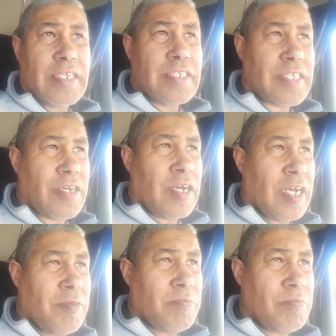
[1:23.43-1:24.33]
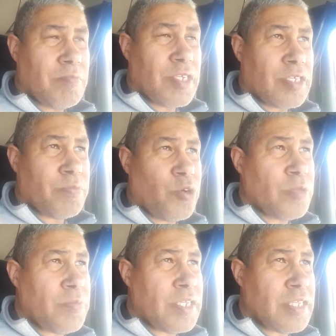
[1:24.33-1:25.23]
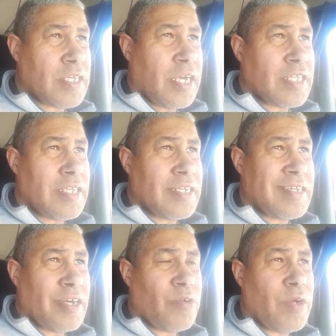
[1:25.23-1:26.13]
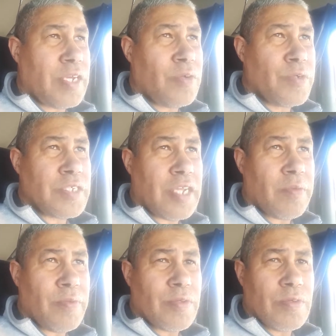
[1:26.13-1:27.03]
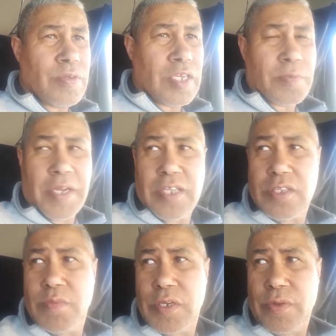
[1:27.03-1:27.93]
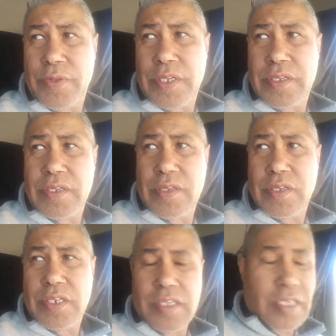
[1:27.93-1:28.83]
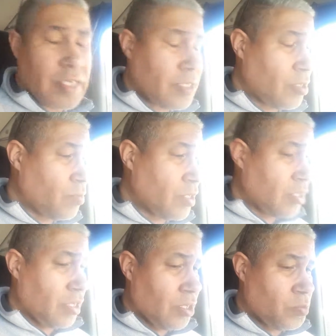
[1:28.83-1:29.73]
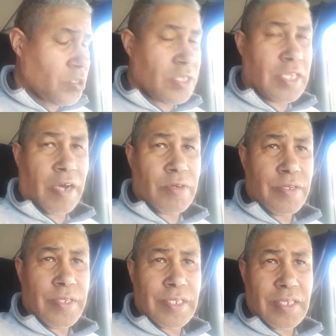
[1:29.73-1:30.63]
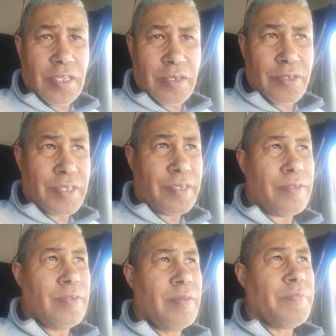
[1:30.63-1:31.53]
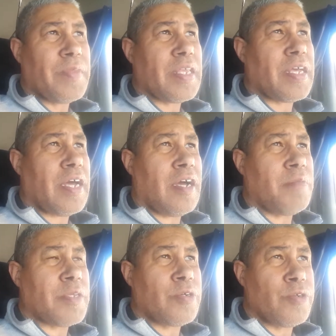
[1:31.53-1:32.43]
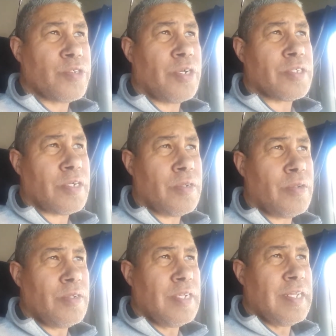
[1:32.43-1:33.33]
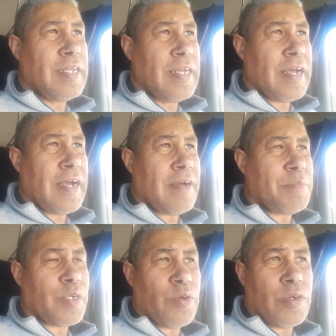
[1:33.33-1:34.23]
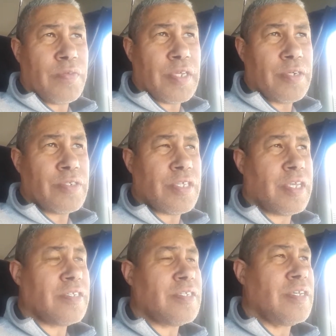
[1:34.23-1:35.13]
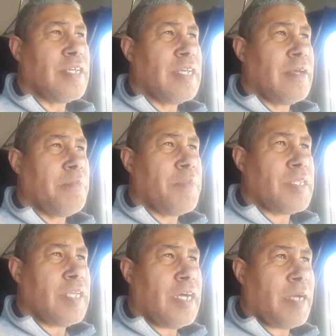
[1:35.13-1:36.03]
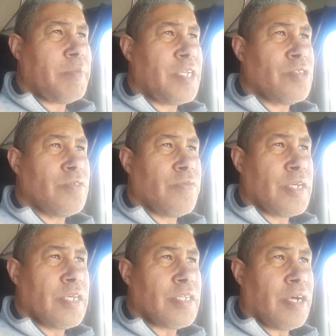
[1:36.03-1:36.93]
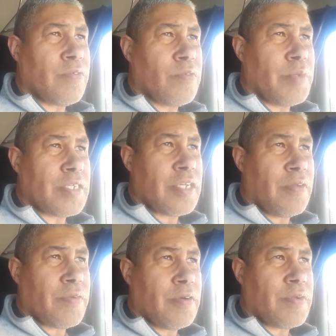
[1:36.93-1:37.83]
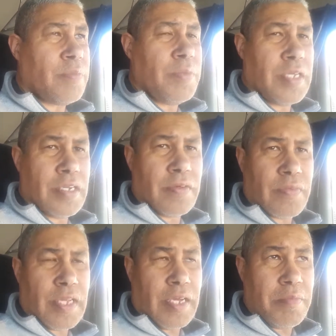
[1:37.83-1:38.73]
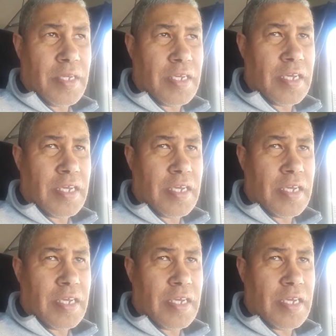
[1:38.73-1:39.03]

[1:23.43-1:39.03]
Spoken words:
So disappointment that the guy didn't know, and he wasn't able to explain to me all the nitty-gritty with especially downhill descent control, the cruise control, and all of those things. But yeah, I managed to figure it out for myself over a period of time.